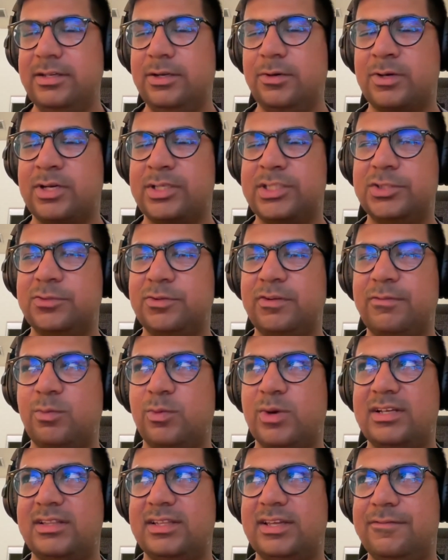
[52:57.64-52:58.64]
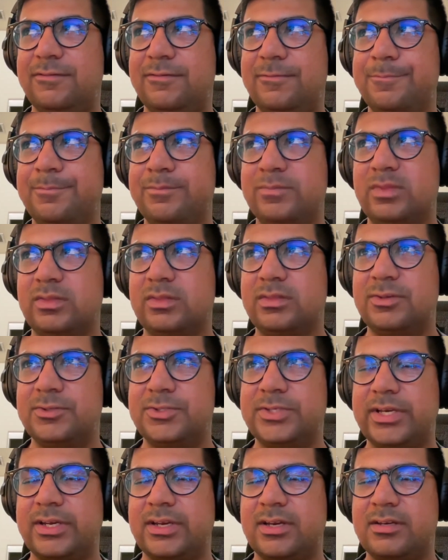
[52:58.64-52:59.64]
Across the street from where I live,
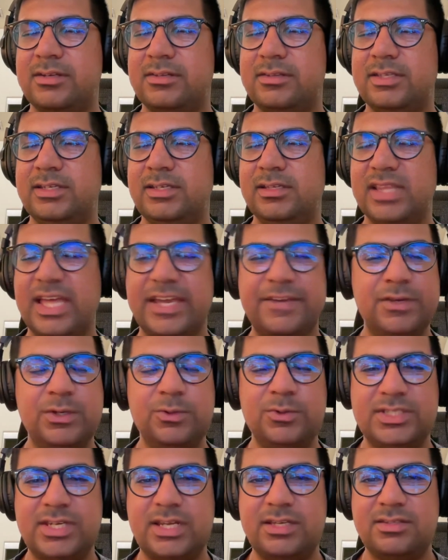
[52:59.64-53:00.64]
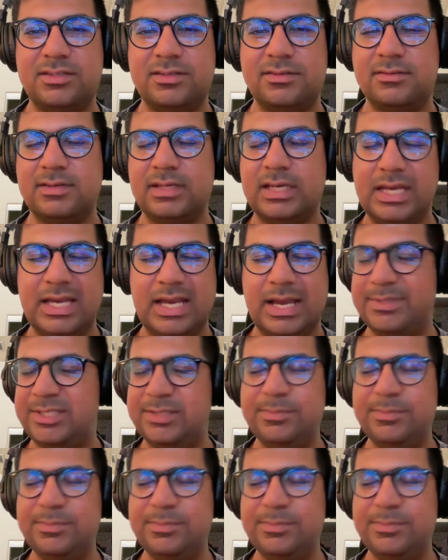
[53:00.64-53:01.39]
there's like the Lakeview Estates, and I